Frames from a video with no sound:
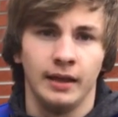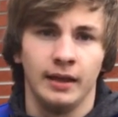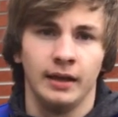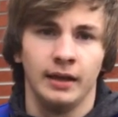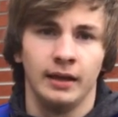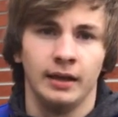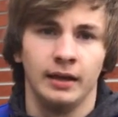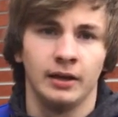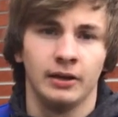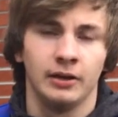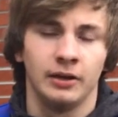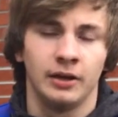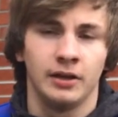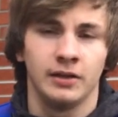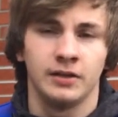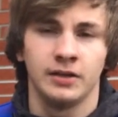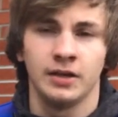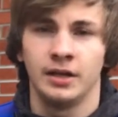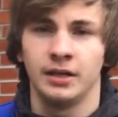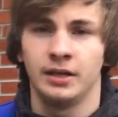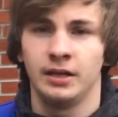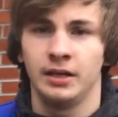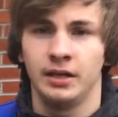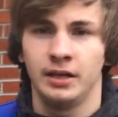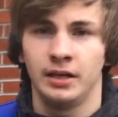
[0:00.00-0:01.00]
here in
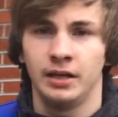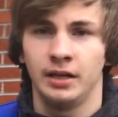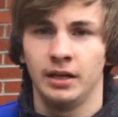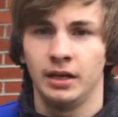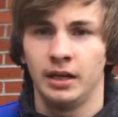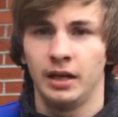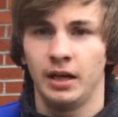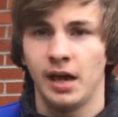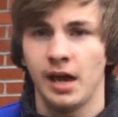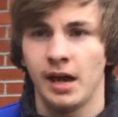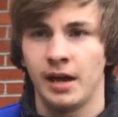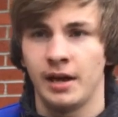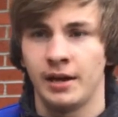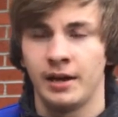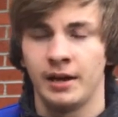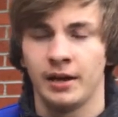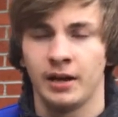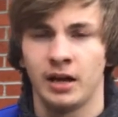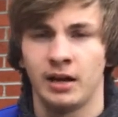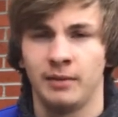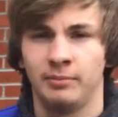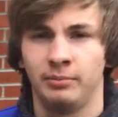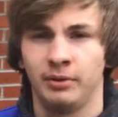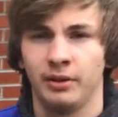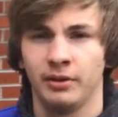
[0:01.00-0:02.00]
Kentucky, Indiana, and a
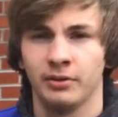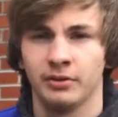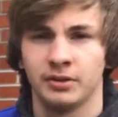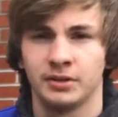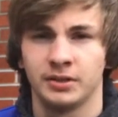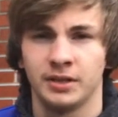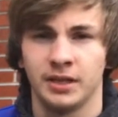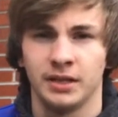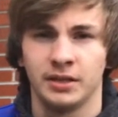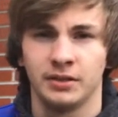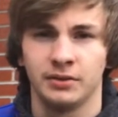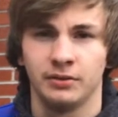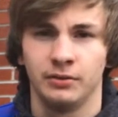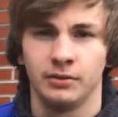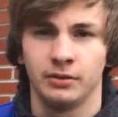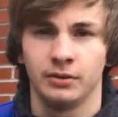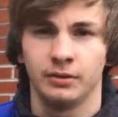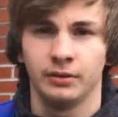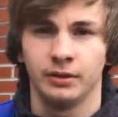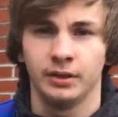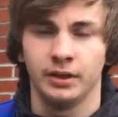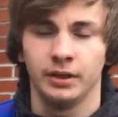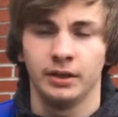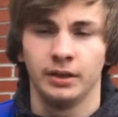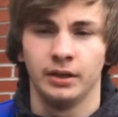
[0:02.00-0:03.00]
couple other states
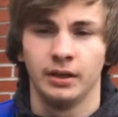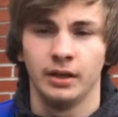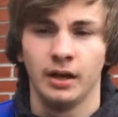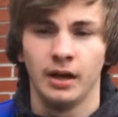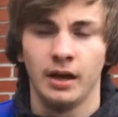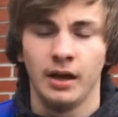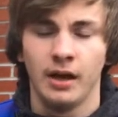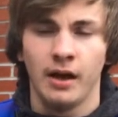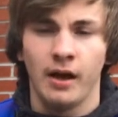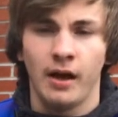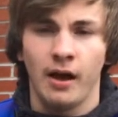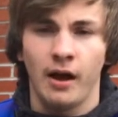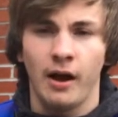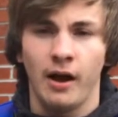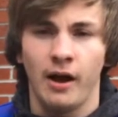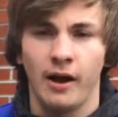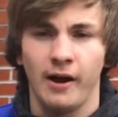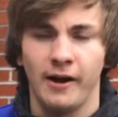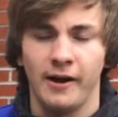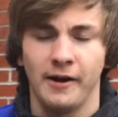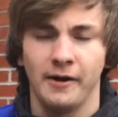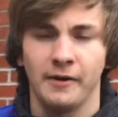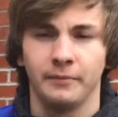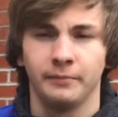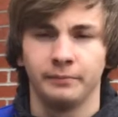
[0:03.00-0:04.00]
locally.
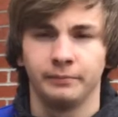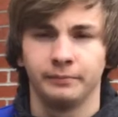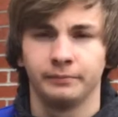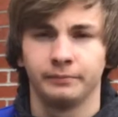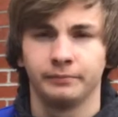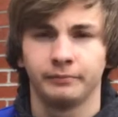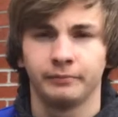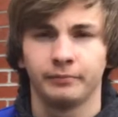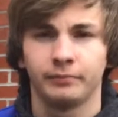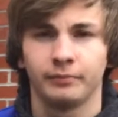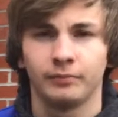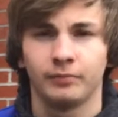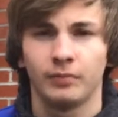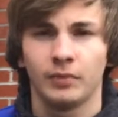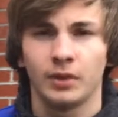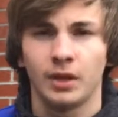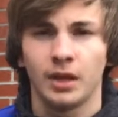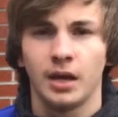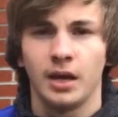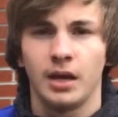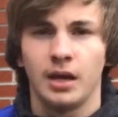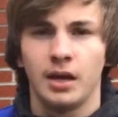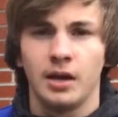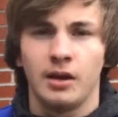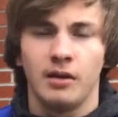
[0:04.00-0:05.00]
Um,
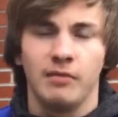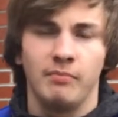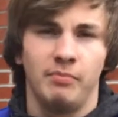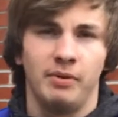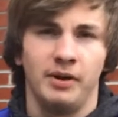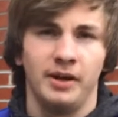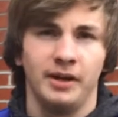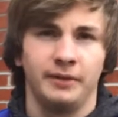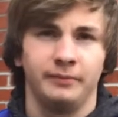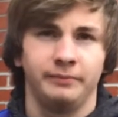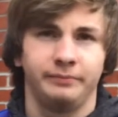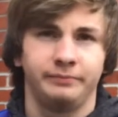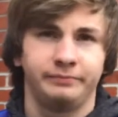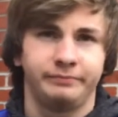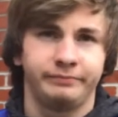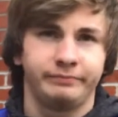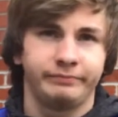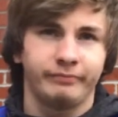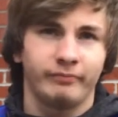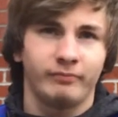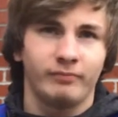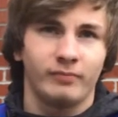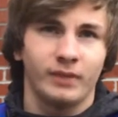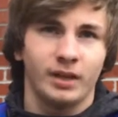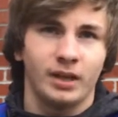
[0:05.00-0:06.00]
but
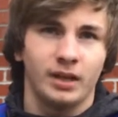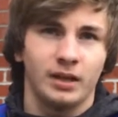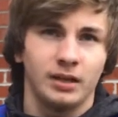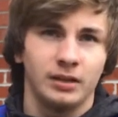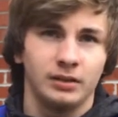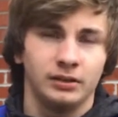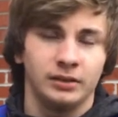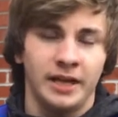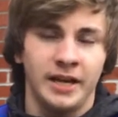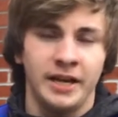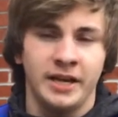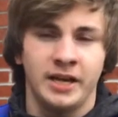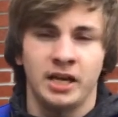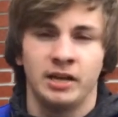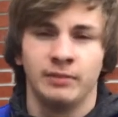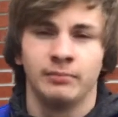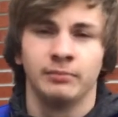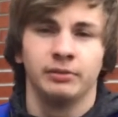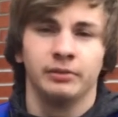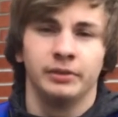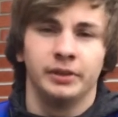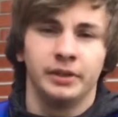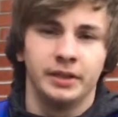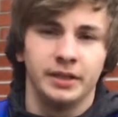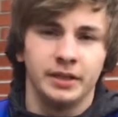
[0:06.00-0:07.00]
Lake
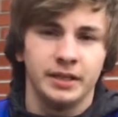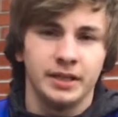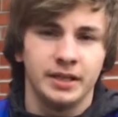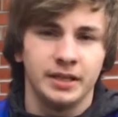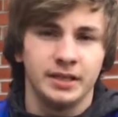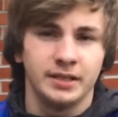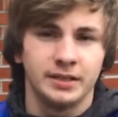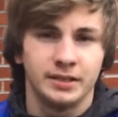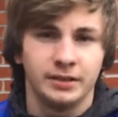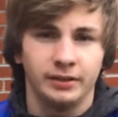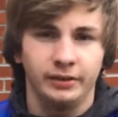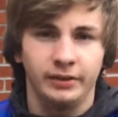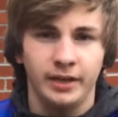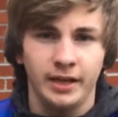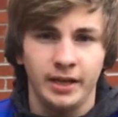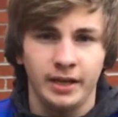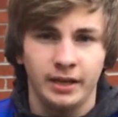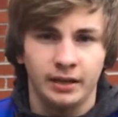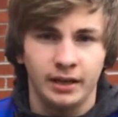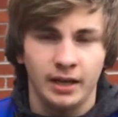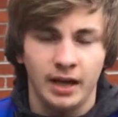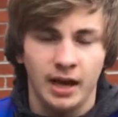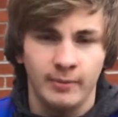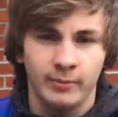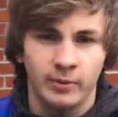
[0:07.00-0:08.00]
Cumberland is the
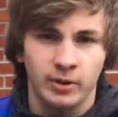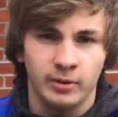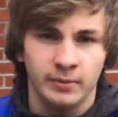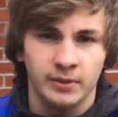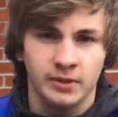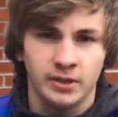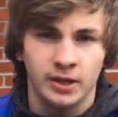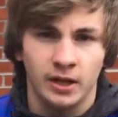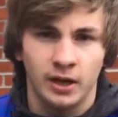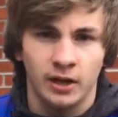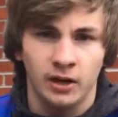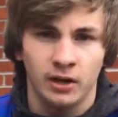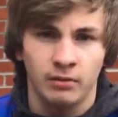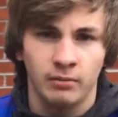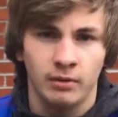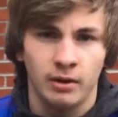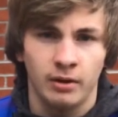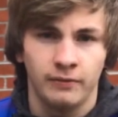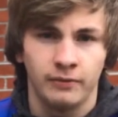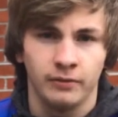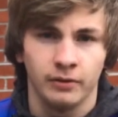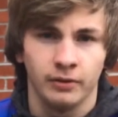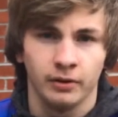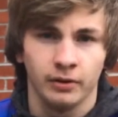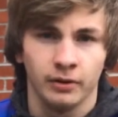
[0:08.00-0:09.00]
lake that I'm going to be talking
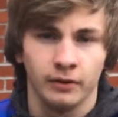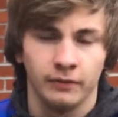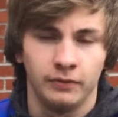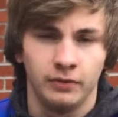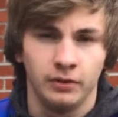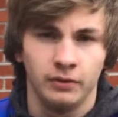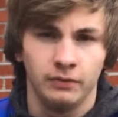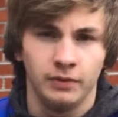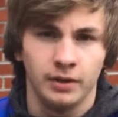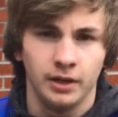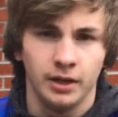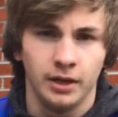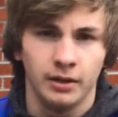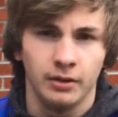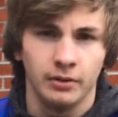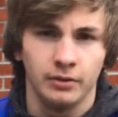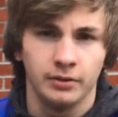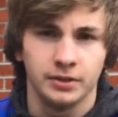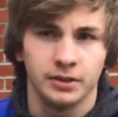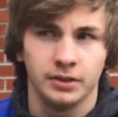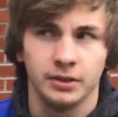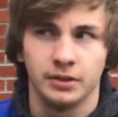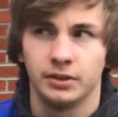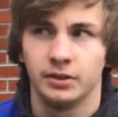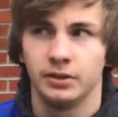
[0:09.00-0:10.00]
about for a few
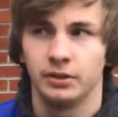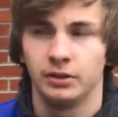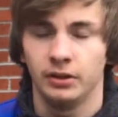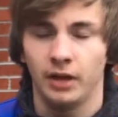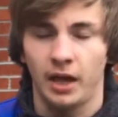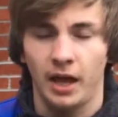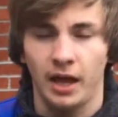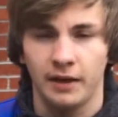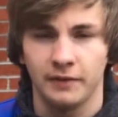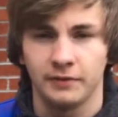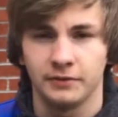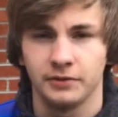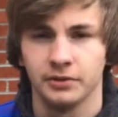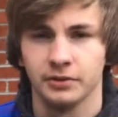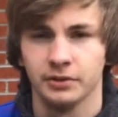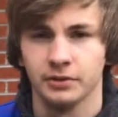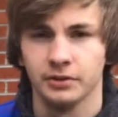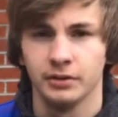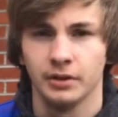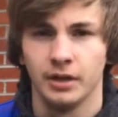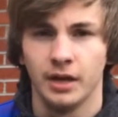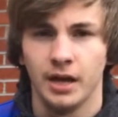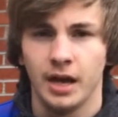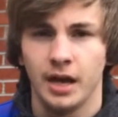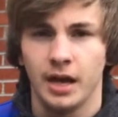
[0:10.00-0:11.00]
videos until
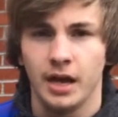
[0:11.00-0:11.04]
after